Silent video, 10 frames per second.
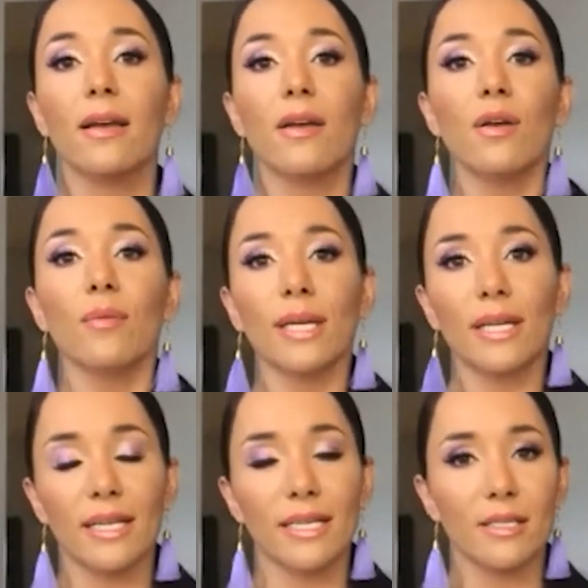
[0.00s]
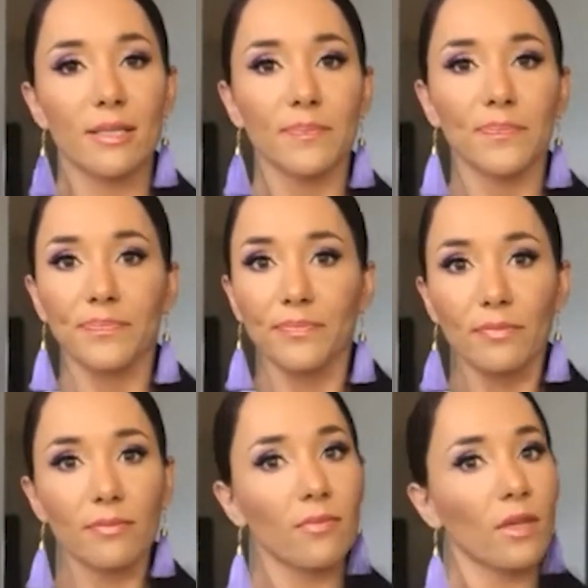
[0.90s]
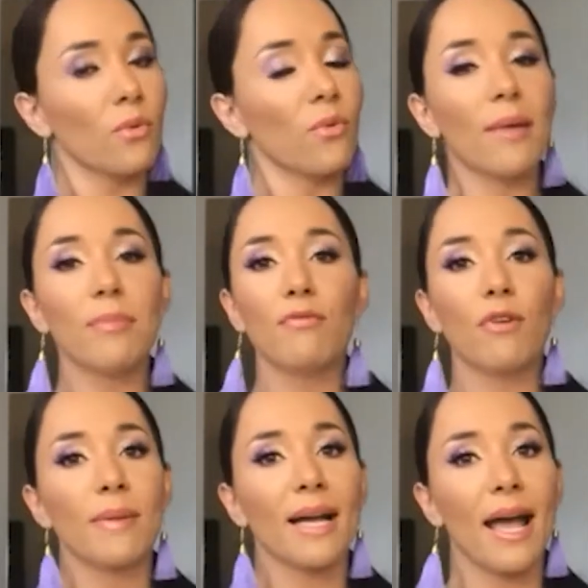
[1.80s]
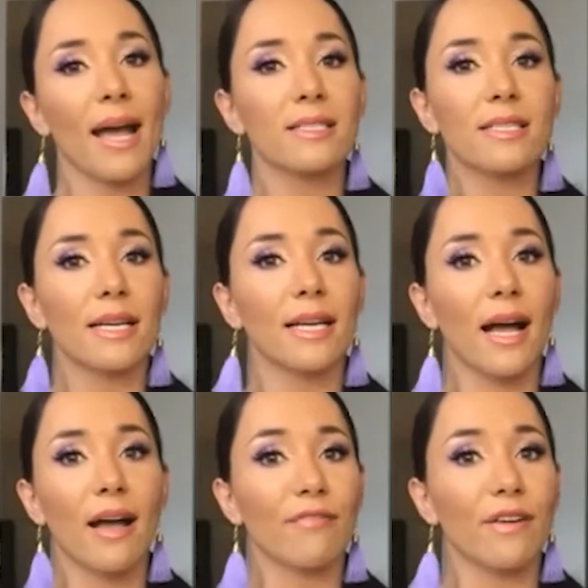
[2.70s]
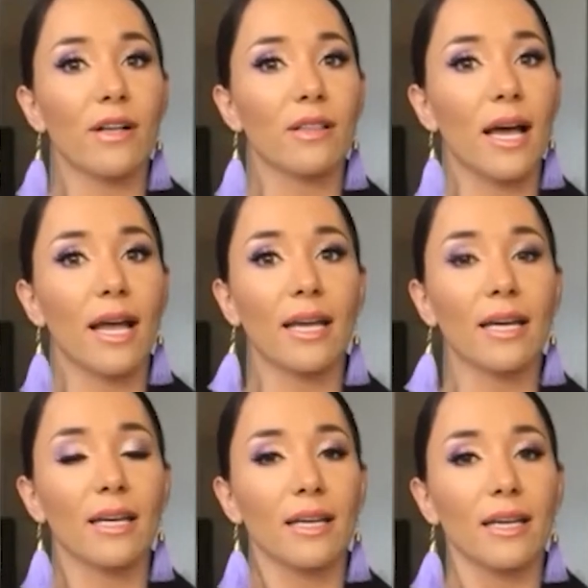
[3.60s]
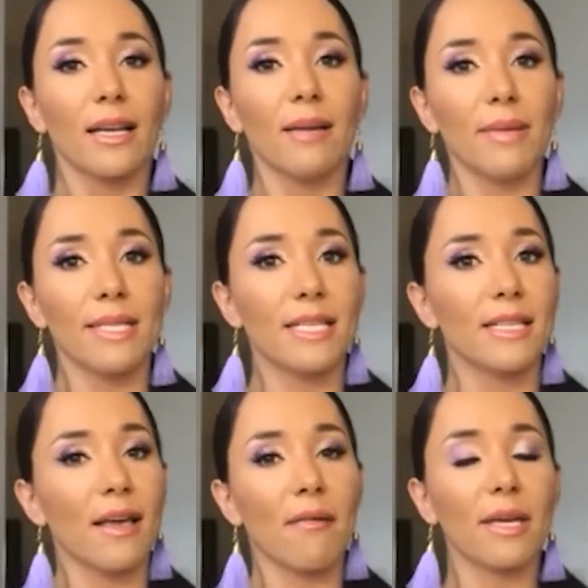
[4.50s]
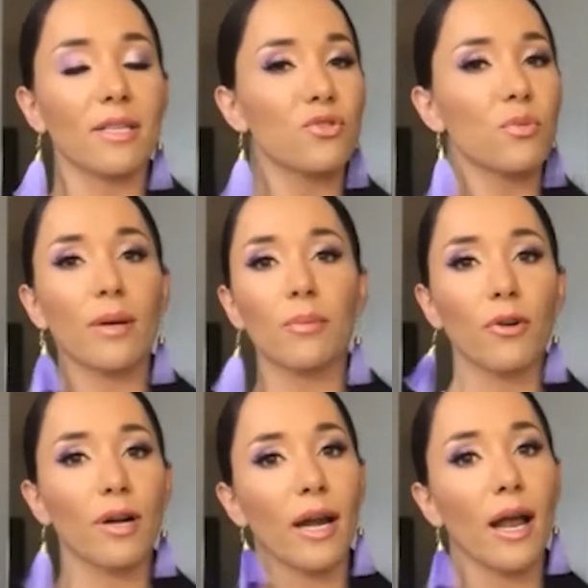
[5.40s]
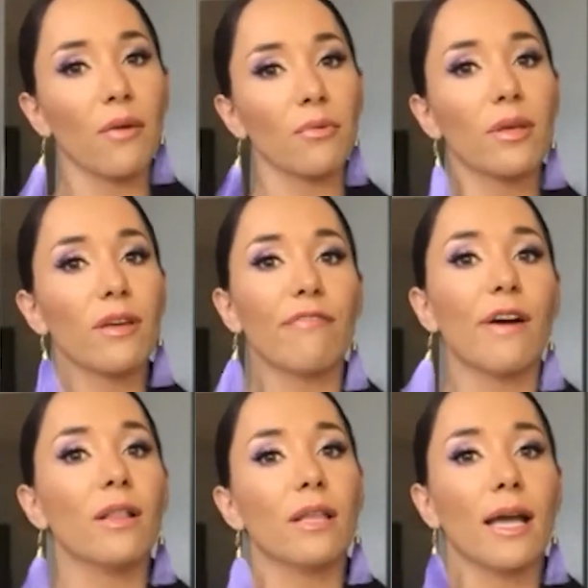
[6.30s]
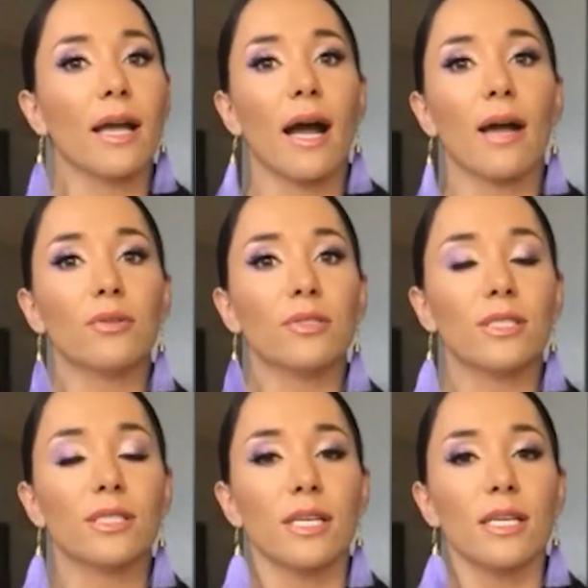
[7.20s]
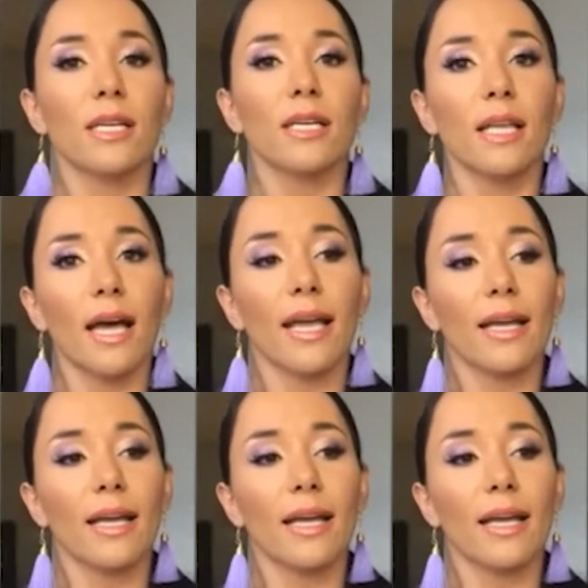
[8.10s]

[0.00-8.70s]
because right before my accident, I felt like me sentía bien super mujer. I really felt like I was like